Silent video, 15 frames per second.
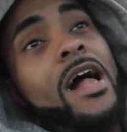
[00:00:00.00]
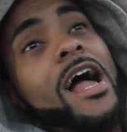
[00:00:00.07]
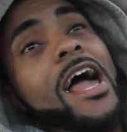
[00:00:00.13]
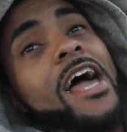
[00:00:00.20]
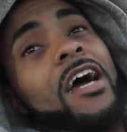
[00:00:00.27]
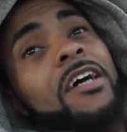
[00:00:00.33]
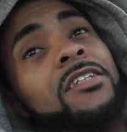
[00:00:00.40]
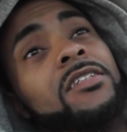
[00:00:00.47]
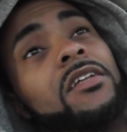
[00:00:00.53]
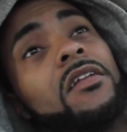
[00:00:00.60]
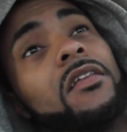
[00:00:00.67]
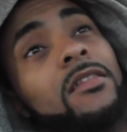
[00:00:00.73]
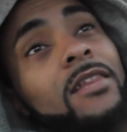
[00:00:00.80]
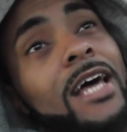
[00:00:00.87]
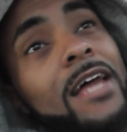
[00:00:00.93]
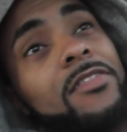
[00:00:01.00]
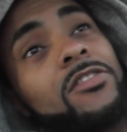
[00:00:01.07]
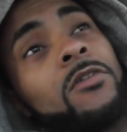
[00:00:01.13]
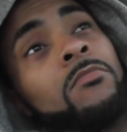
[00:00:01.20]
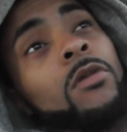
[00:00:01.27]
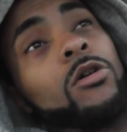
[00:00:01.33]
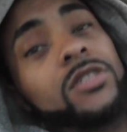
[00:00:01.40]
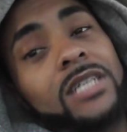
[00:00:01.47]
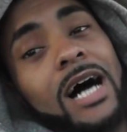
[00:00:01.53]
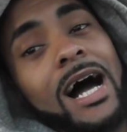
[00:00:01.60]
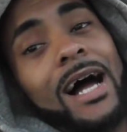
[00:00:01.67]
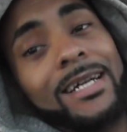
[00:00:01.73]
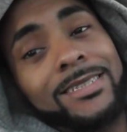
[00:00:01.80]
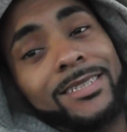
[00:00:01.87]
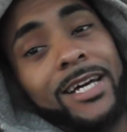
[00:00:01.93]
and let the Most
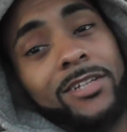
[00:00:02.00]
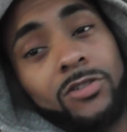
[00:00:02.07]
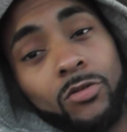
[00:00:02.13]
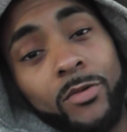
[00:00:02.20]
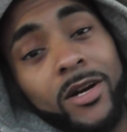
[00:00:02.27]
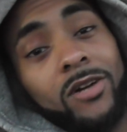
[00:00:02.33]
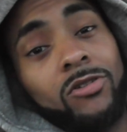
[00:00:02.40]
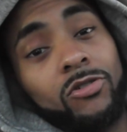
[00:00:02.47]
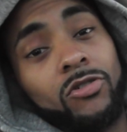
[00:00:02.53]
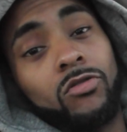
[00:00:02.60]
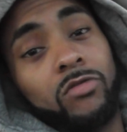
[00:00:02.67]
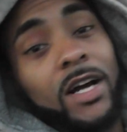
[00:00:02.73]
High take the wheel on the